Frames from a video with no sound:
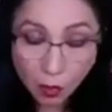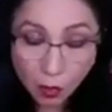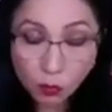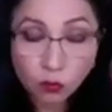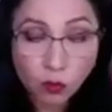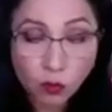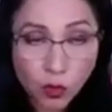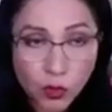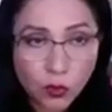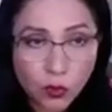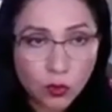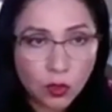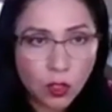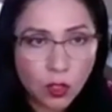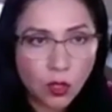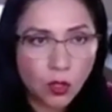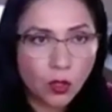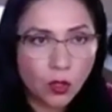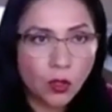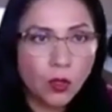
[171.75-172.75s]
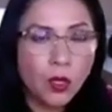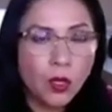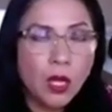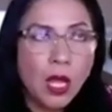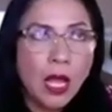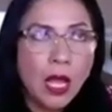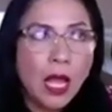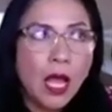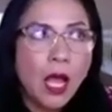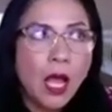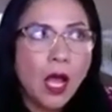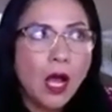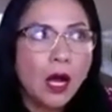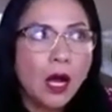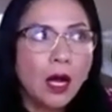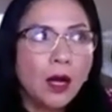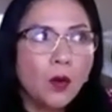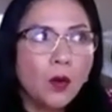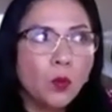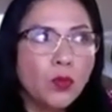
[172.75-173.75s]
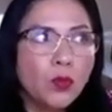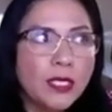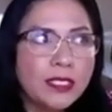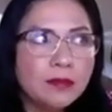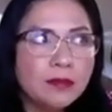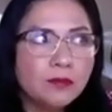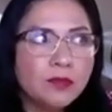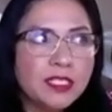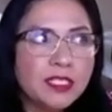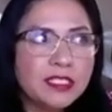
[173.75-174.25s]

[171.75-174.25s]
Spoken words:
for your logo, we